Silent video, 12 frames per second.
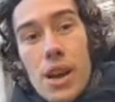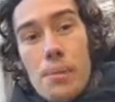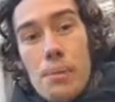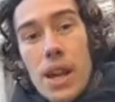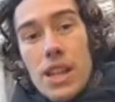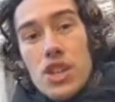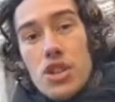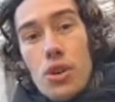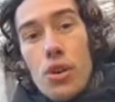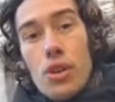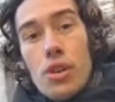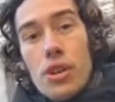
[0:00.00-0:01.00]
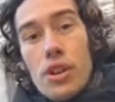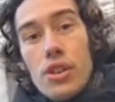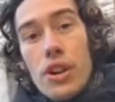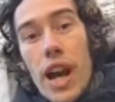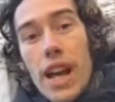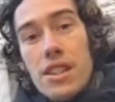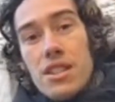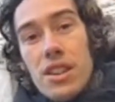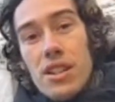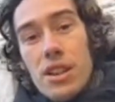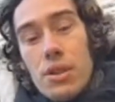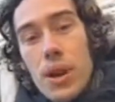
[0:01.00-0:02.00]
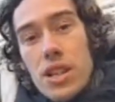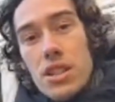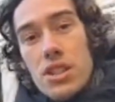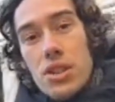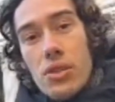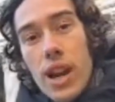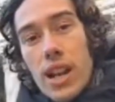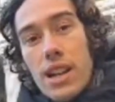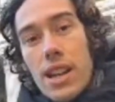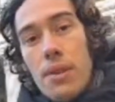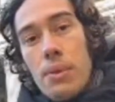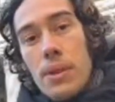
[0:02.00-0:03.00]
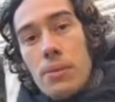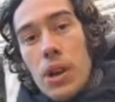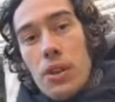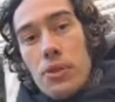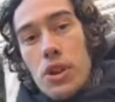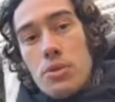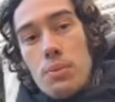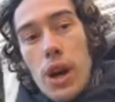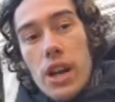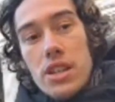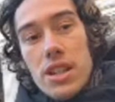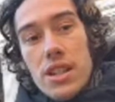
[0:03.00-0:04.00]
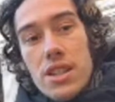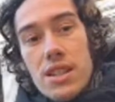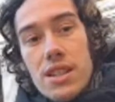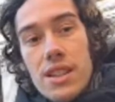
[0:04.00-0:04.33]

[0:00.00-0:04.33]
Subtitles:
Make sure you answer the questions correctly and win one of those prizes,